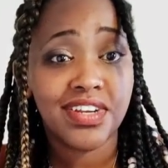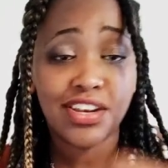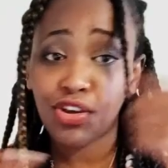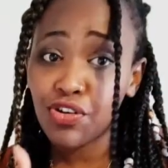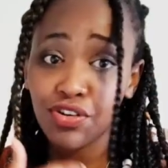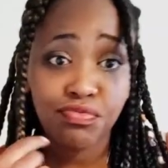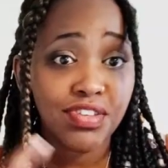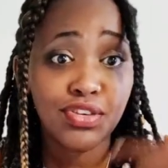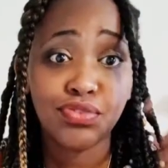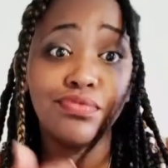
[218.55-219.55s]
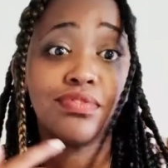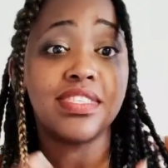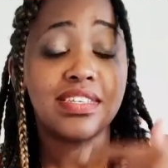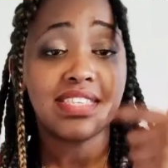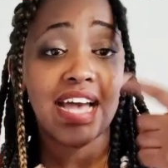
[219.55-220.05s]
and you're going to reuse
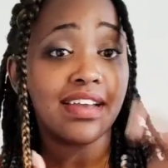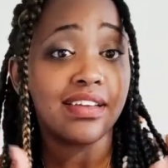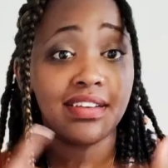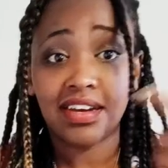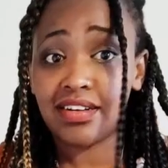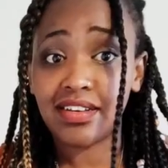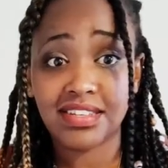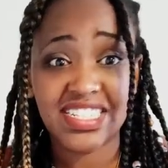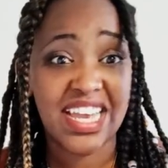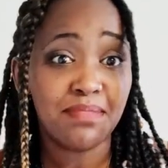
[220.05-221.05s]
this iron another time,